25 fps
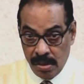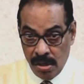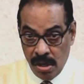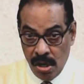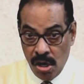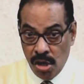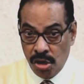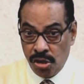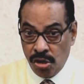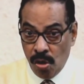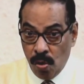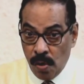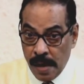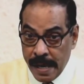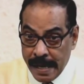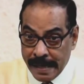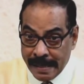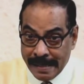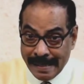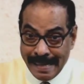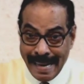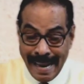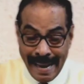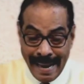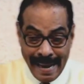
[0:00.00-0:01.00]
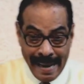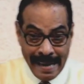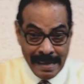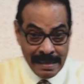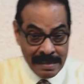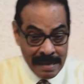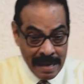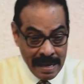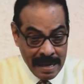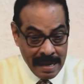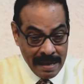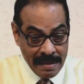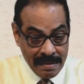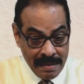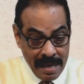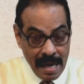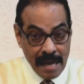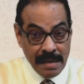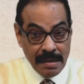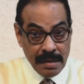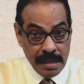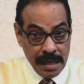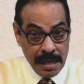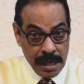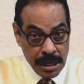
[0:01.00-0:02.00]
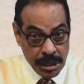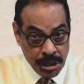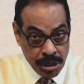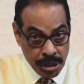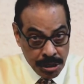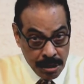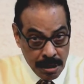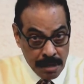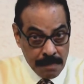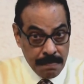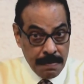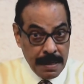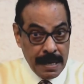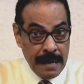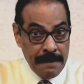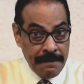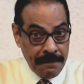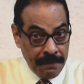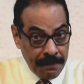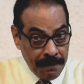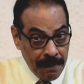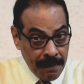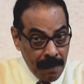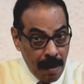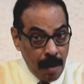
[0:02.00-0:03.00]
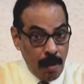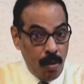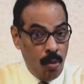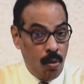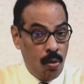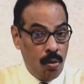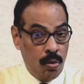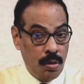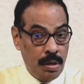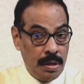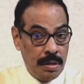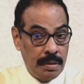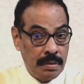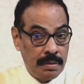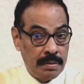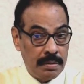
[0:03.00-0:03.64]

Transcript: So he says that it should be followed.